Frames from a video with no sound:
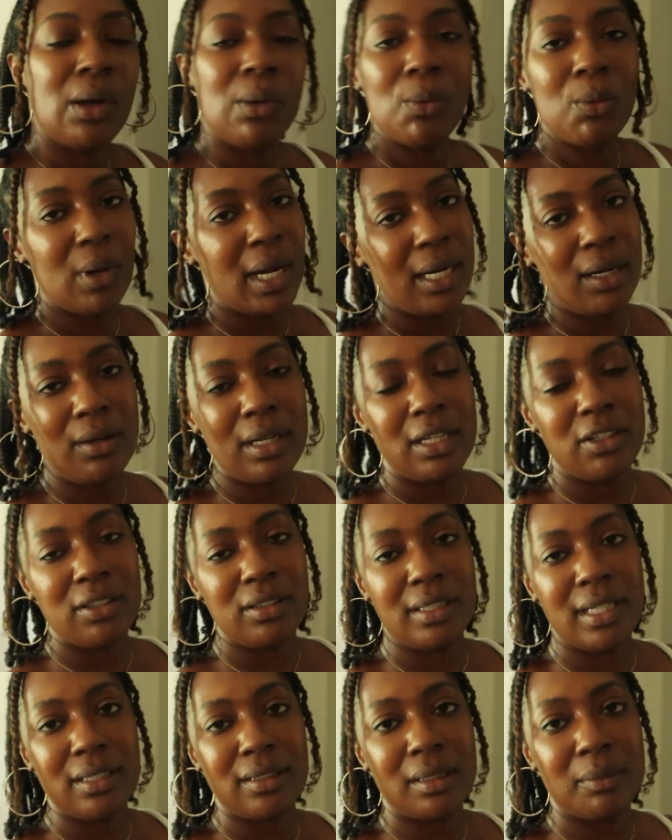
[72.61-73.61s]
why don't I
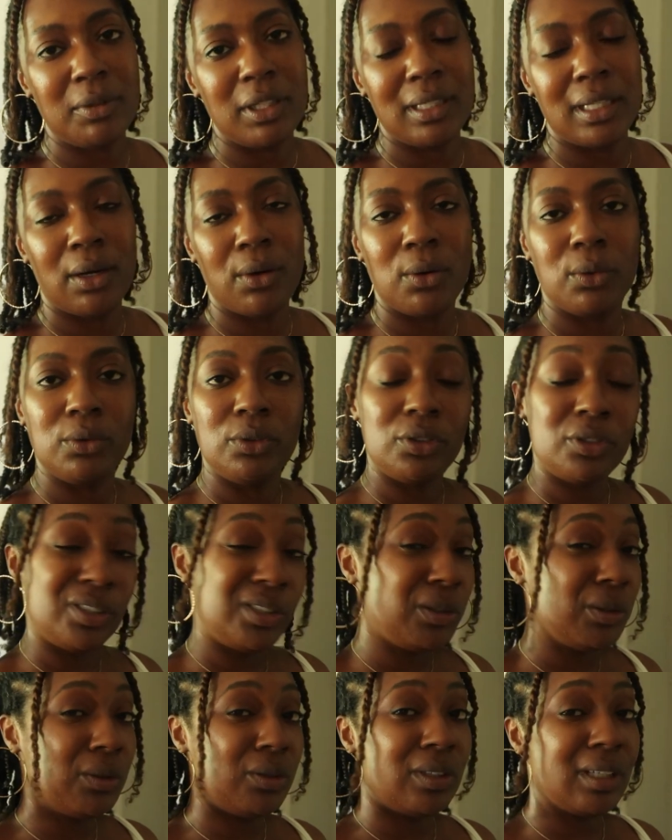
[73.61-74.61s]
just get something that holds
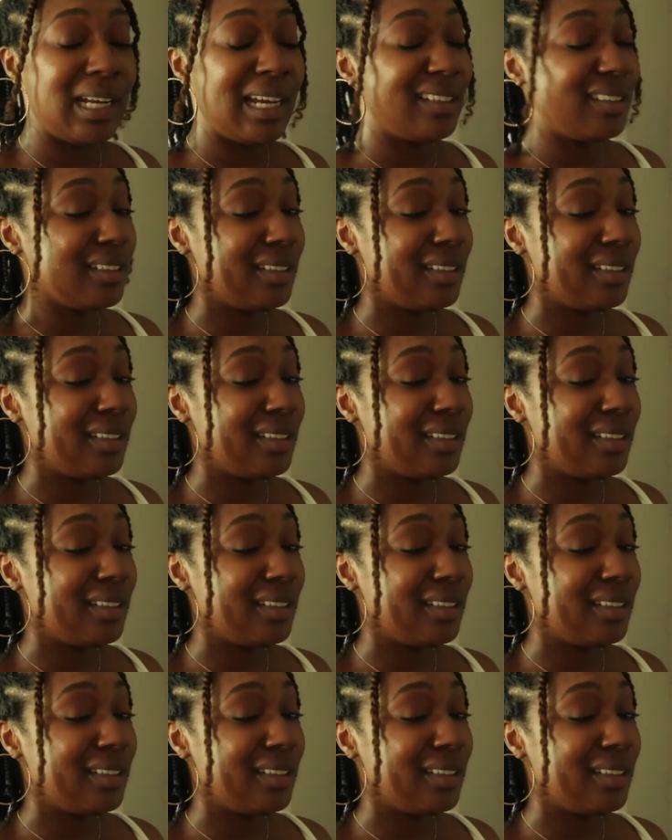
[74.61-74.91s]
shoes that has